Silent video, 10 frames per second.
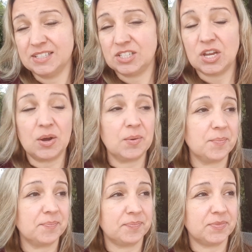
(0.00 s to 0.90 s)

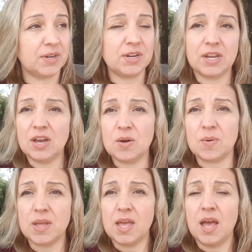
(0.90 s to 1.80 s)
So there you
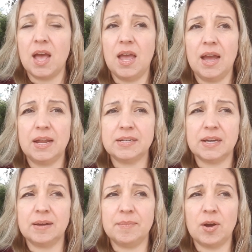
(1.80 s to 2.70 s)
go. And
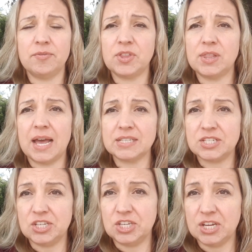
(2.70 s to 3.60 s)
over the
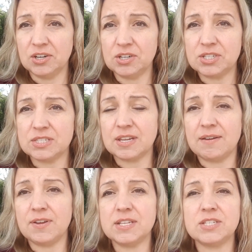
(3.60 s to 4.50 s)
last year since
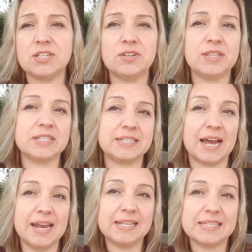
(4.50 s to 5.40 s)
I've instituted these
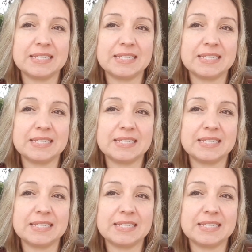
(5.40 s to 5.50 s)
diet